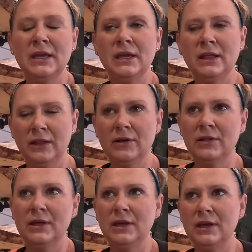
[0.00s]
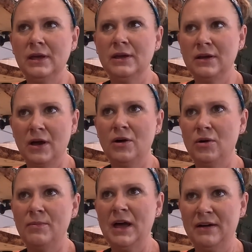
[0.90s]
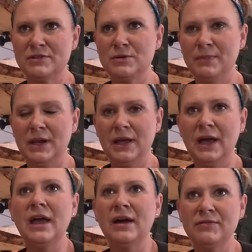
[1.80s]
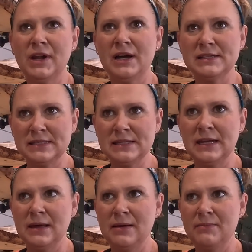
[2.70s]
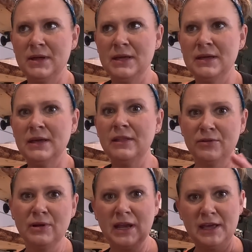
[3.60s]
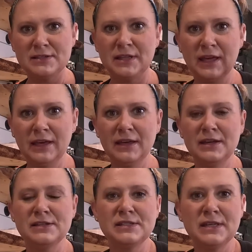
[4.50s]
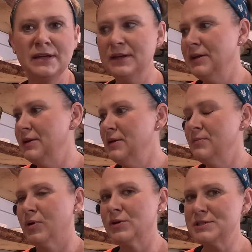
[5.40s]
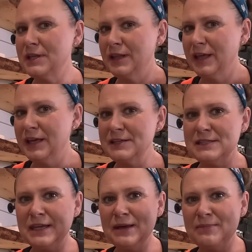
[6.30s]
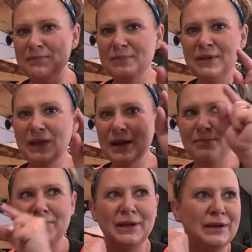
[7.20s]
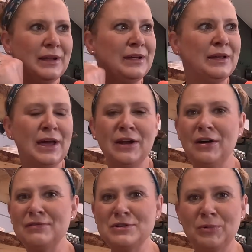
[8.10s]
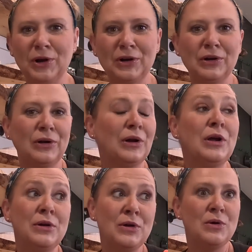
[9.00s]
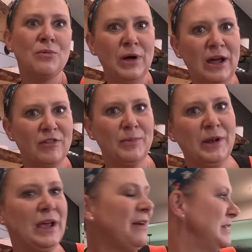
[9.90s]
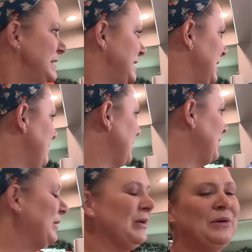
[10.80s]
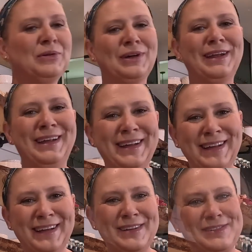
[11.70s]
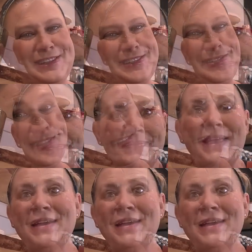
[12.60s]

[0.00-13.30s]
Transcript: He literally got home after midnight. I have not seen him in 3 days, like his person, like I see him get up and head off to work or whatever, but I haven't seen him. Hold on, I have to deal with that.